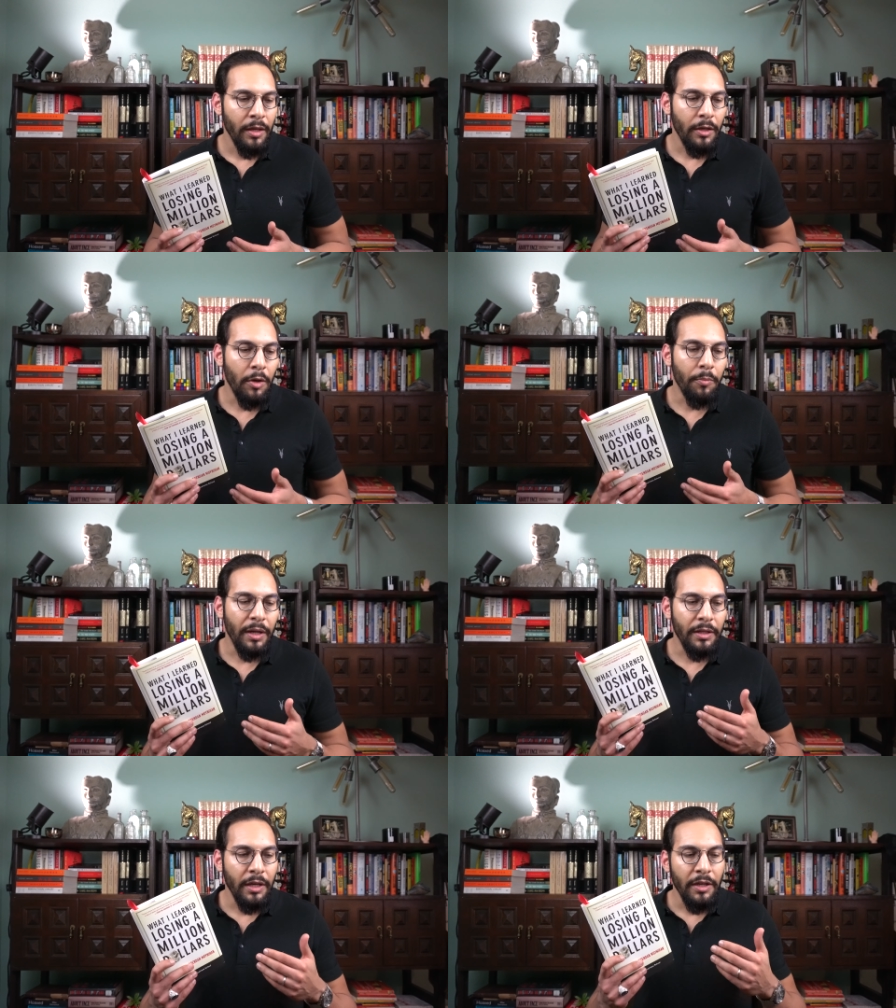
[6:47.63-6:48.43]
you know,
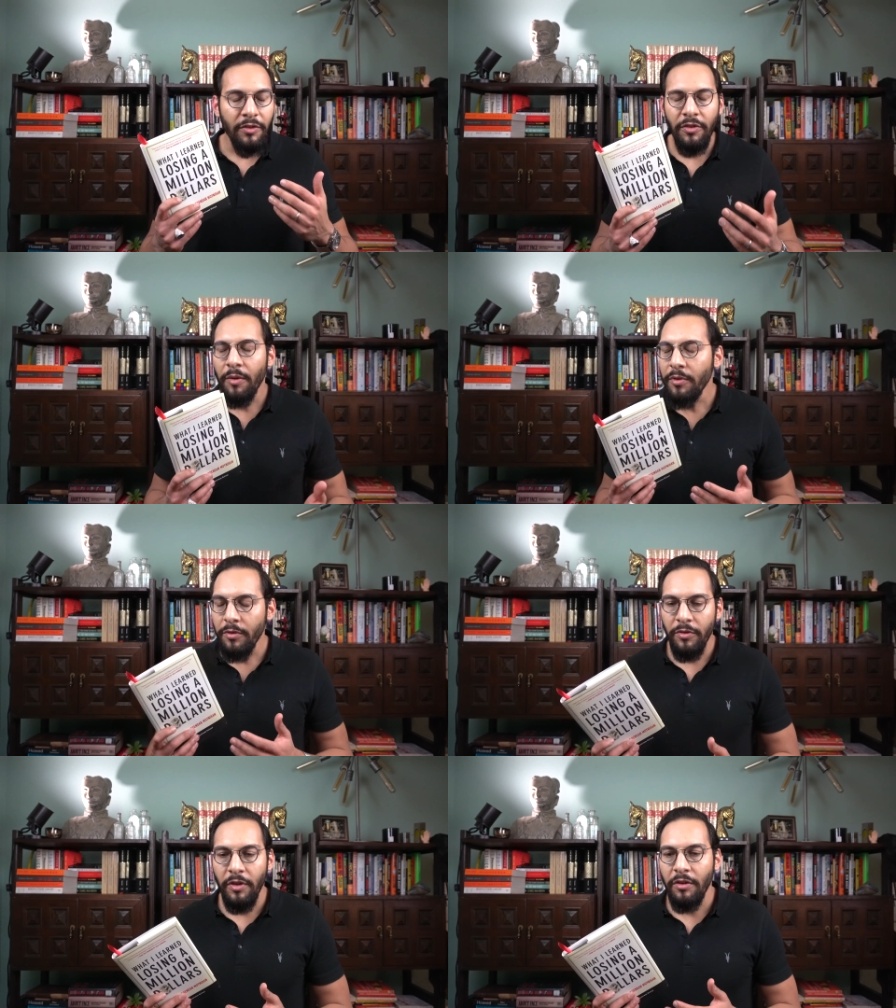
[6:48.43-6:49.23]
but some of
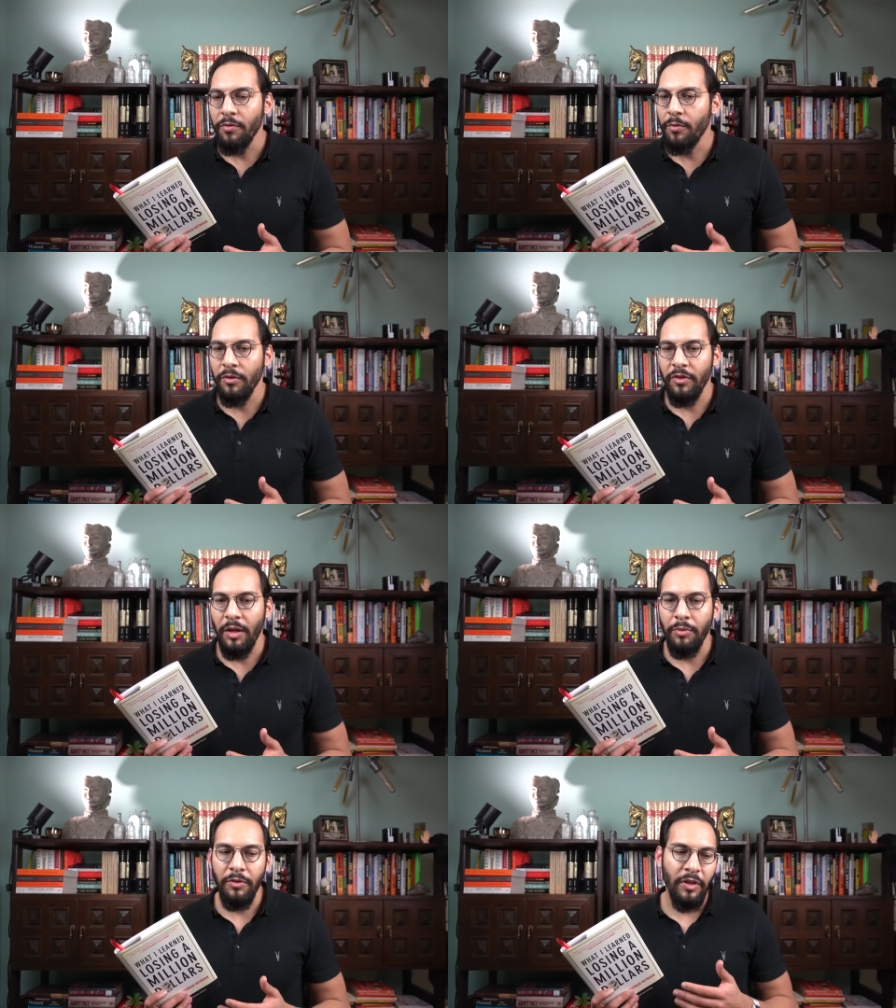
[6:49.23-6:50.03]
those things, for
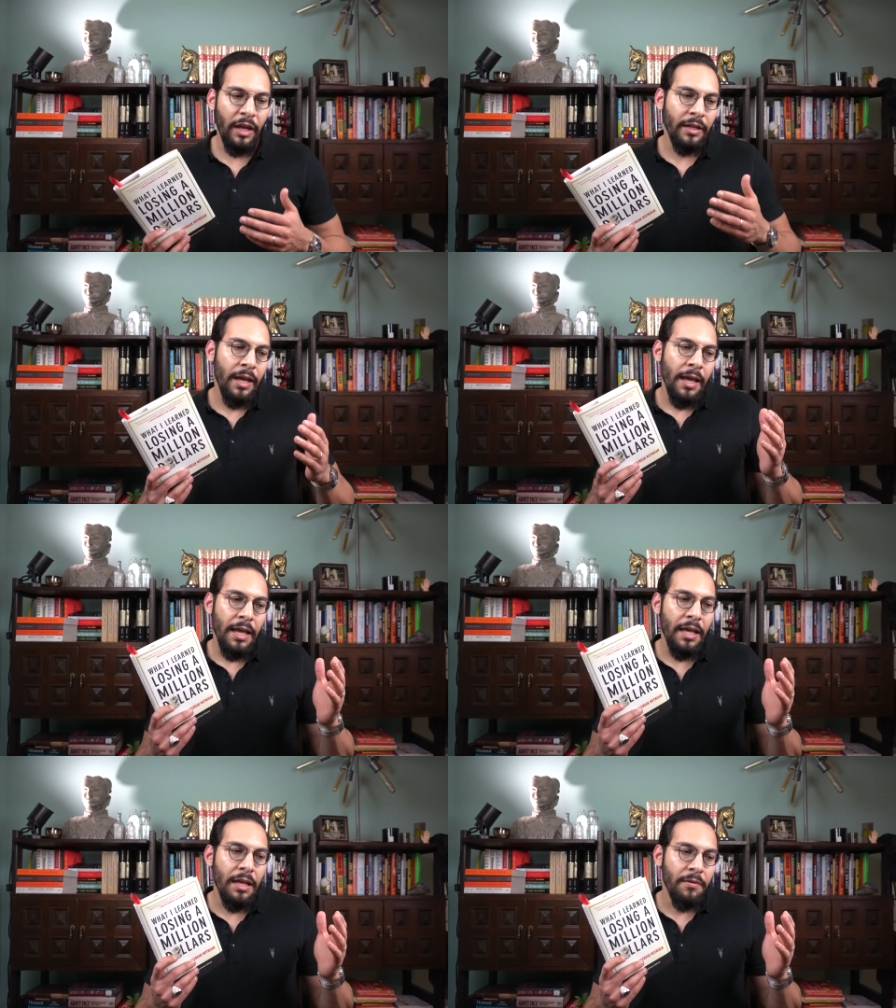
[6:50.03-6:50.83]
example, is that
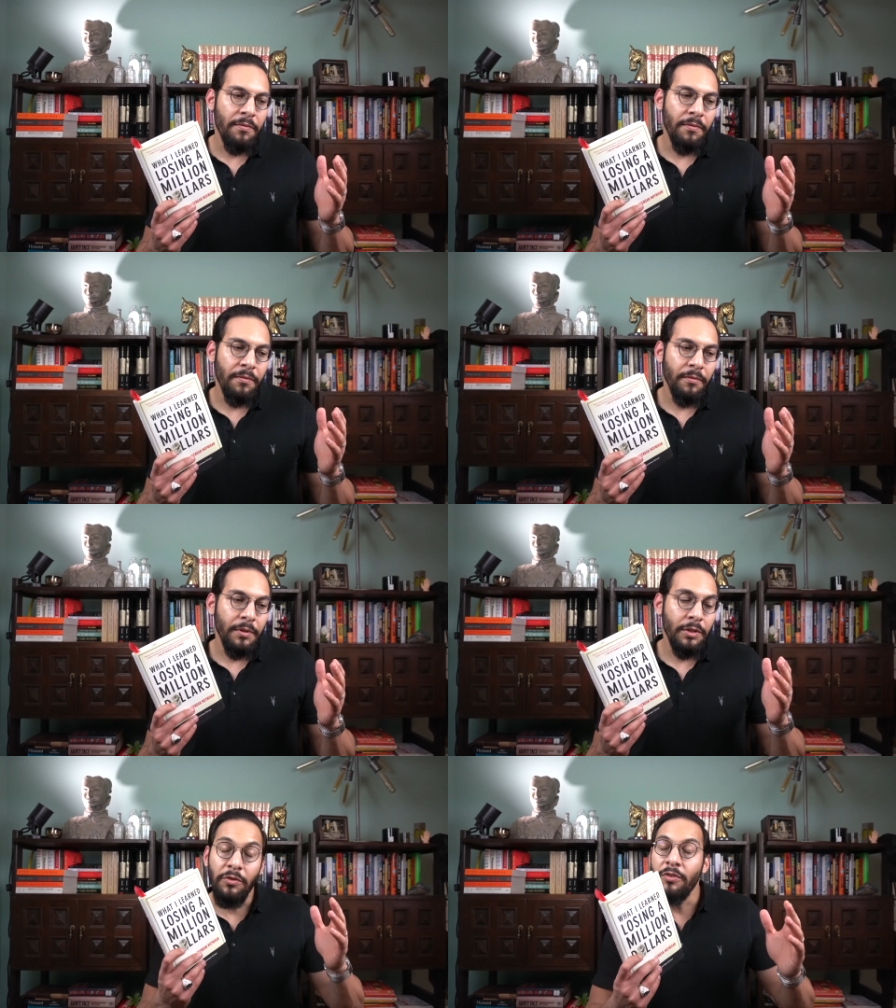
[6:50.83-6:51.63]
if
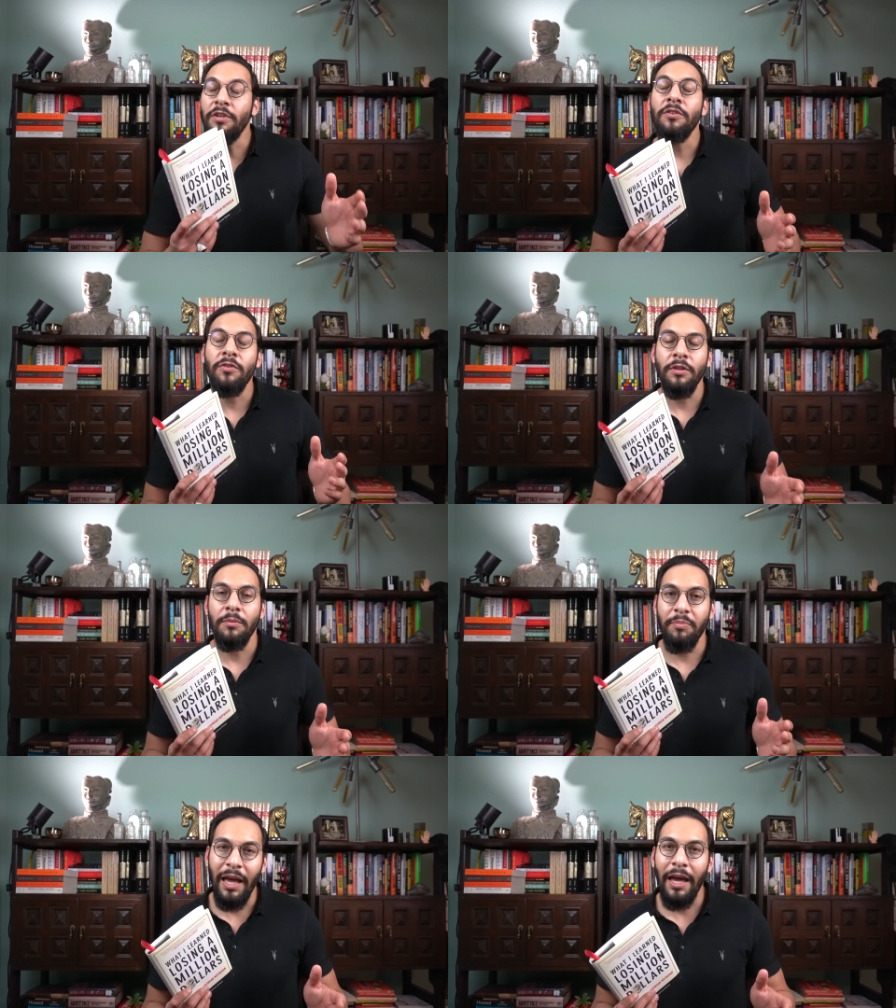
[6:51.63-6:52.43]
you see a certain
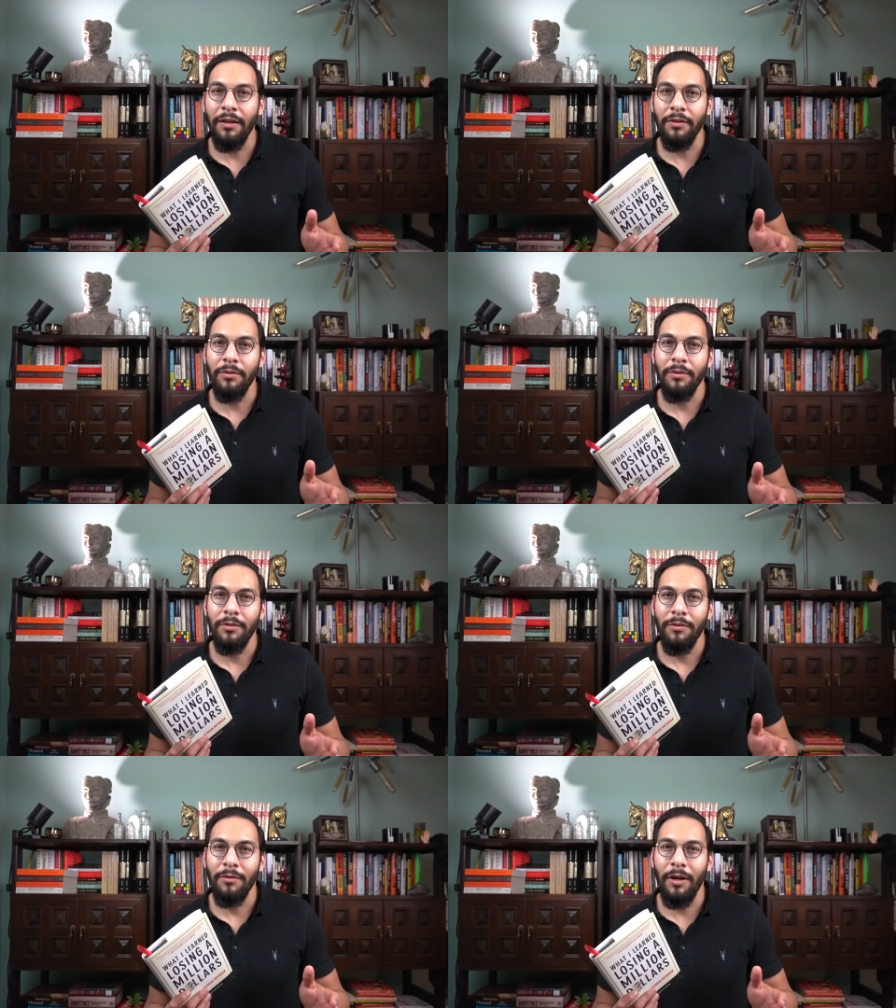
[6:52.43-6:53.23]
pattern,
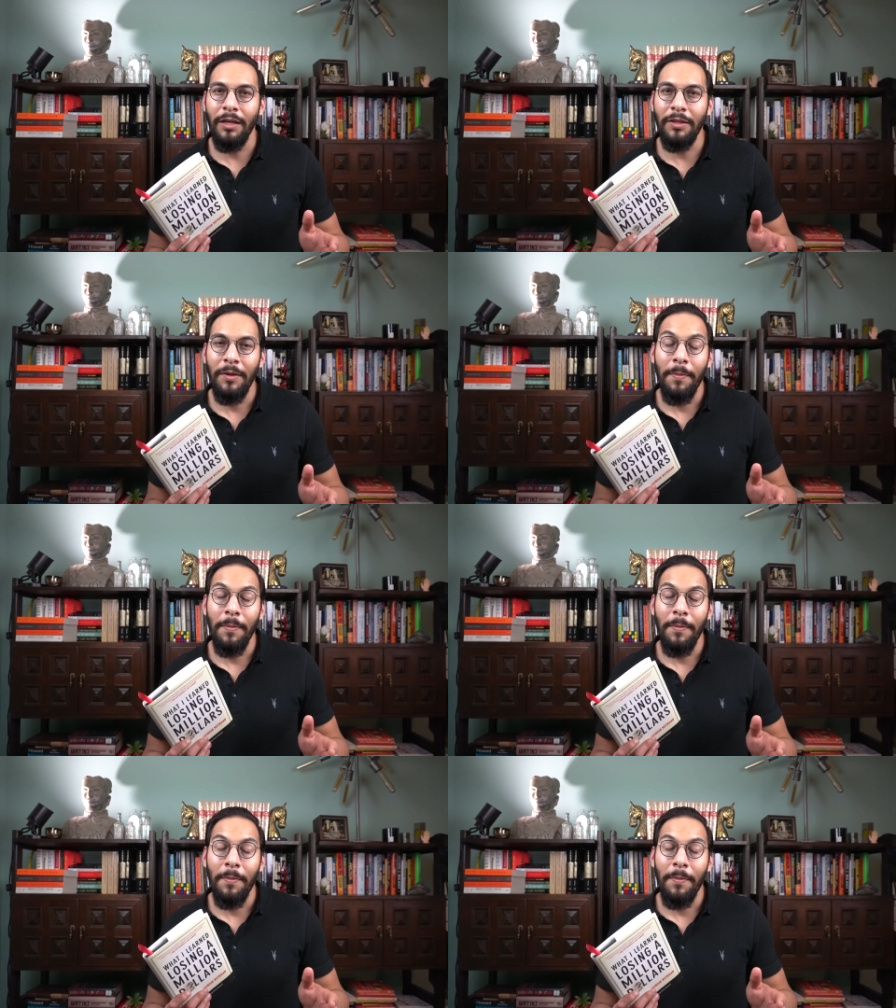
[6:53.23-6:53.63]
right,